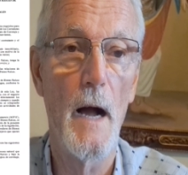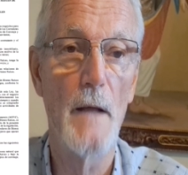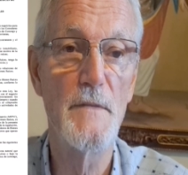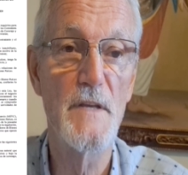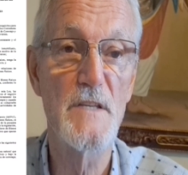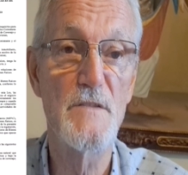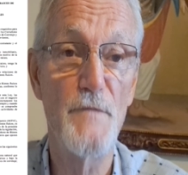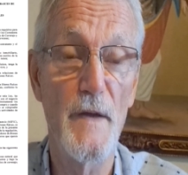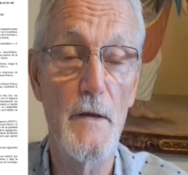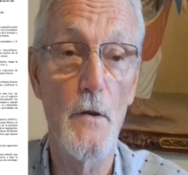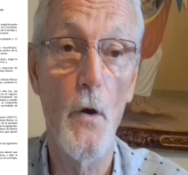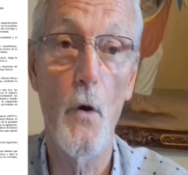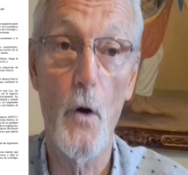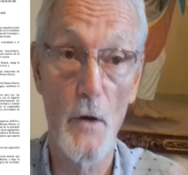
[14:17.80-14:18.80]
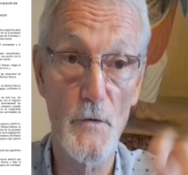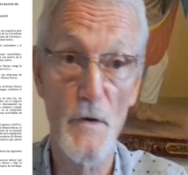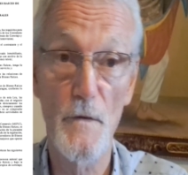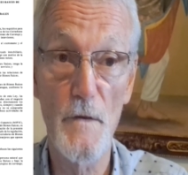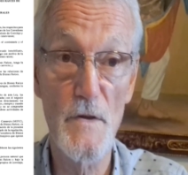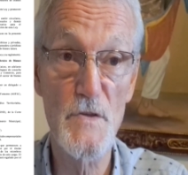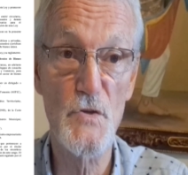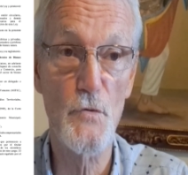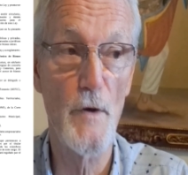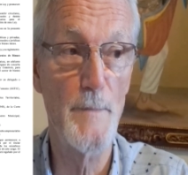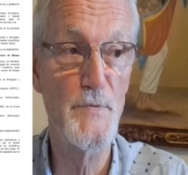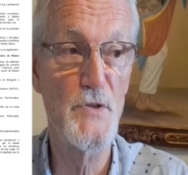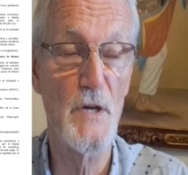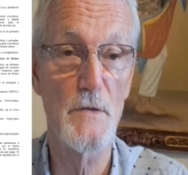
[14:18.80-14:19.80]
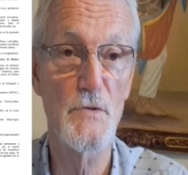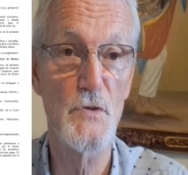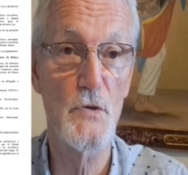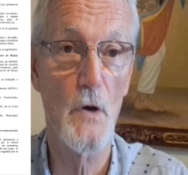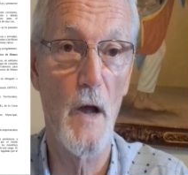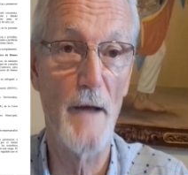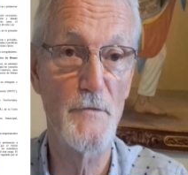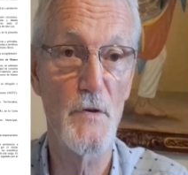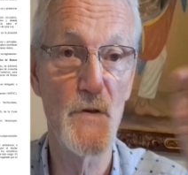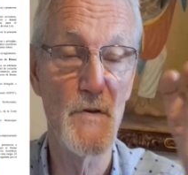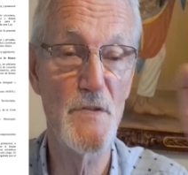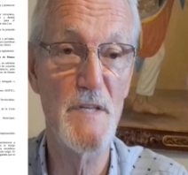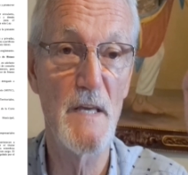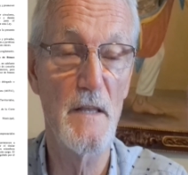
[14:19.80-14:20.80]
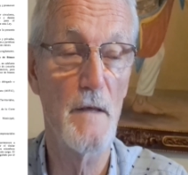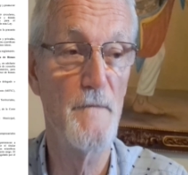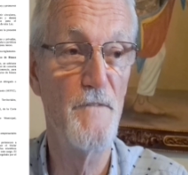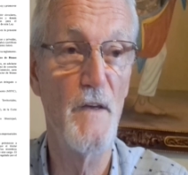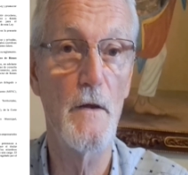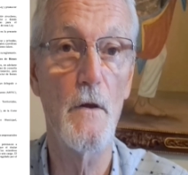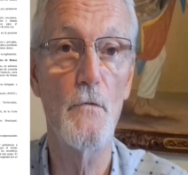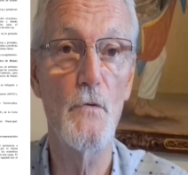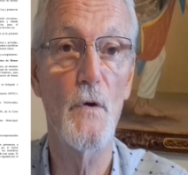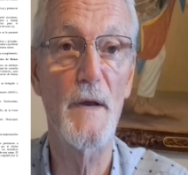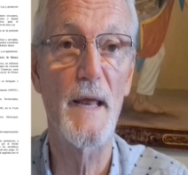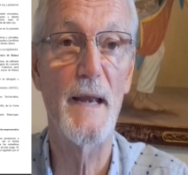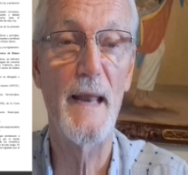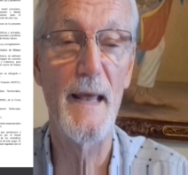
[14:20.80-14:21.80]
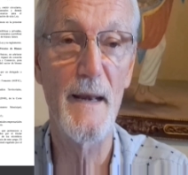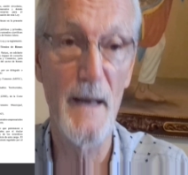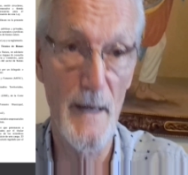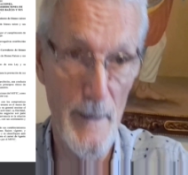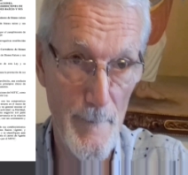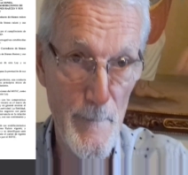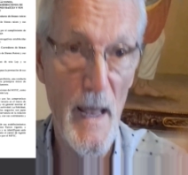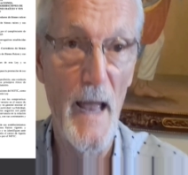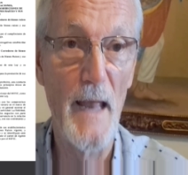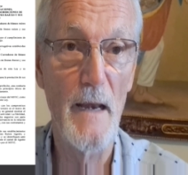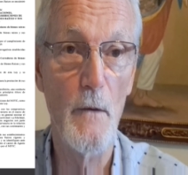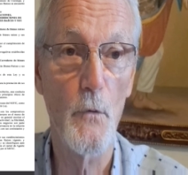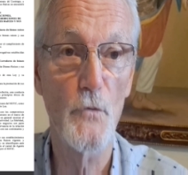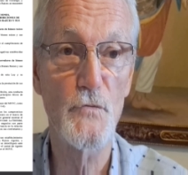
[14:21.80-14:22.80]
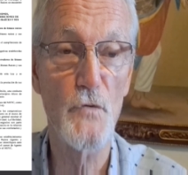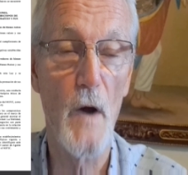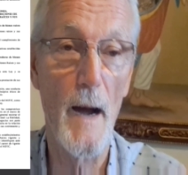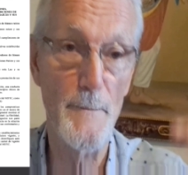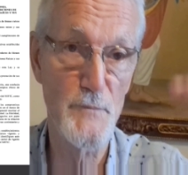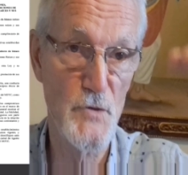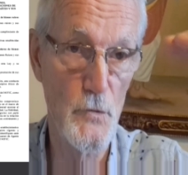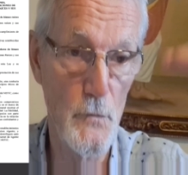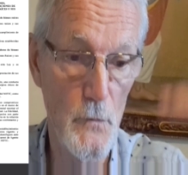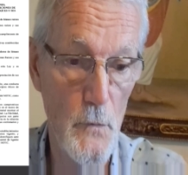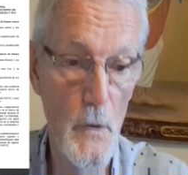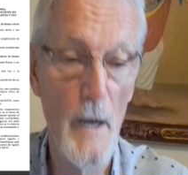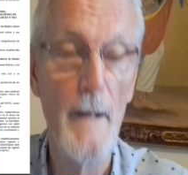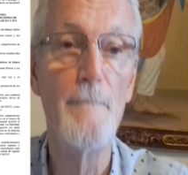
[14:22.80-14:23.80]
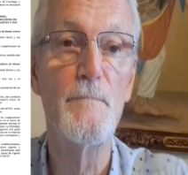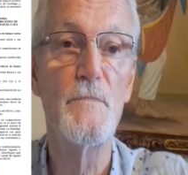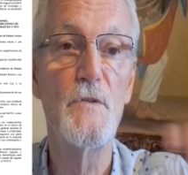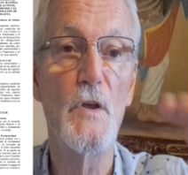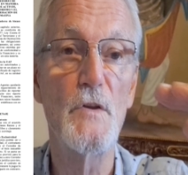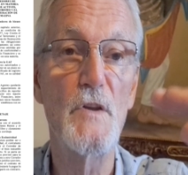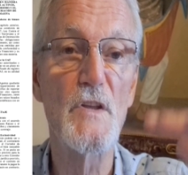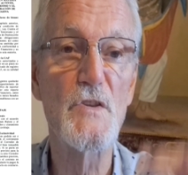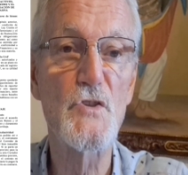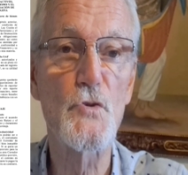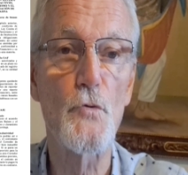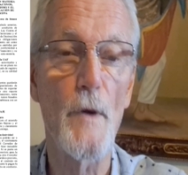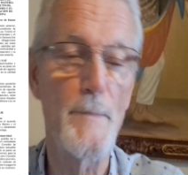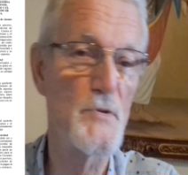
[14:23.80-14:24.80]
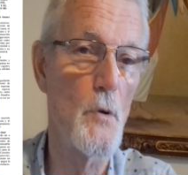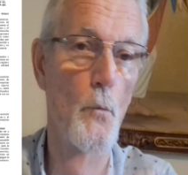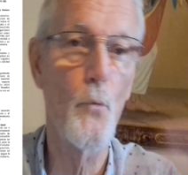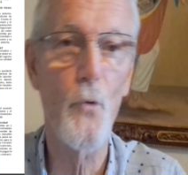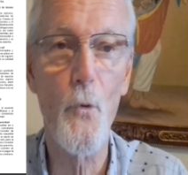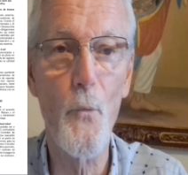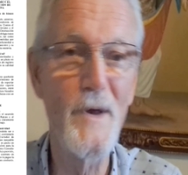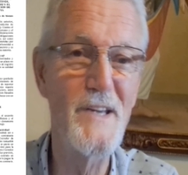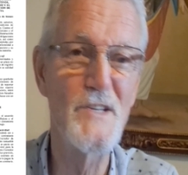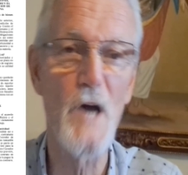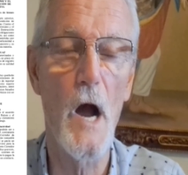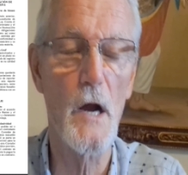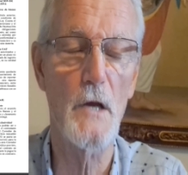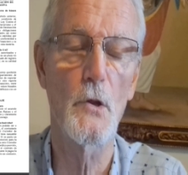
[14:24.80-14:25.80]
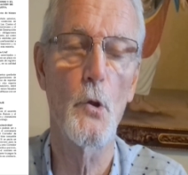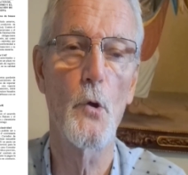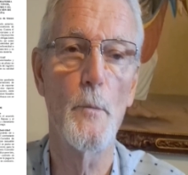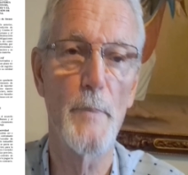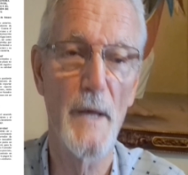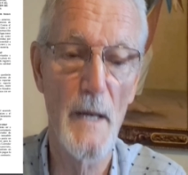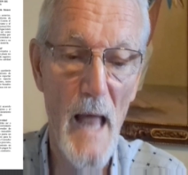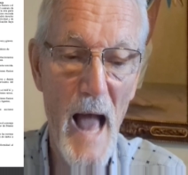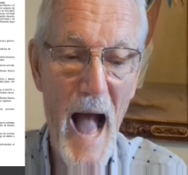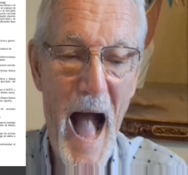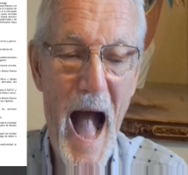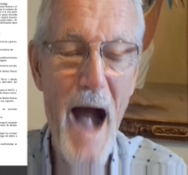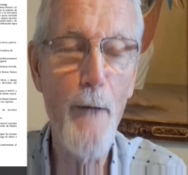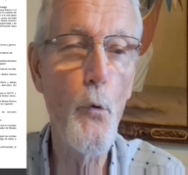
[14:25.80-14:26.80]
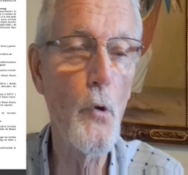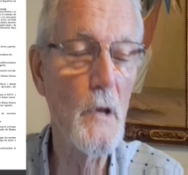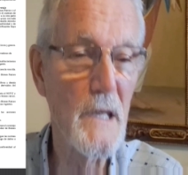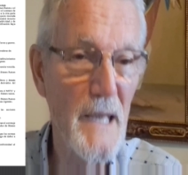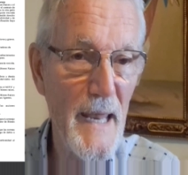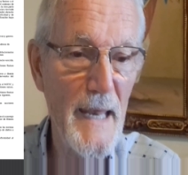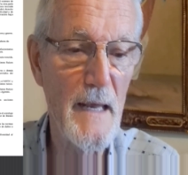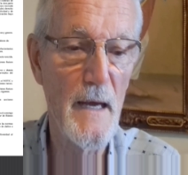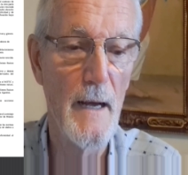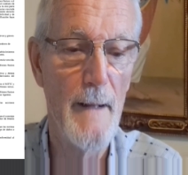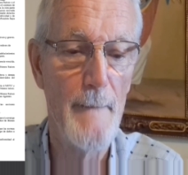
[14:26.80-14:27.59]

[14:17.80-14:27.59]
this video, under the descriptions. After you see the video, you can hit it and it will drop to the description where we talk a little bit. I will link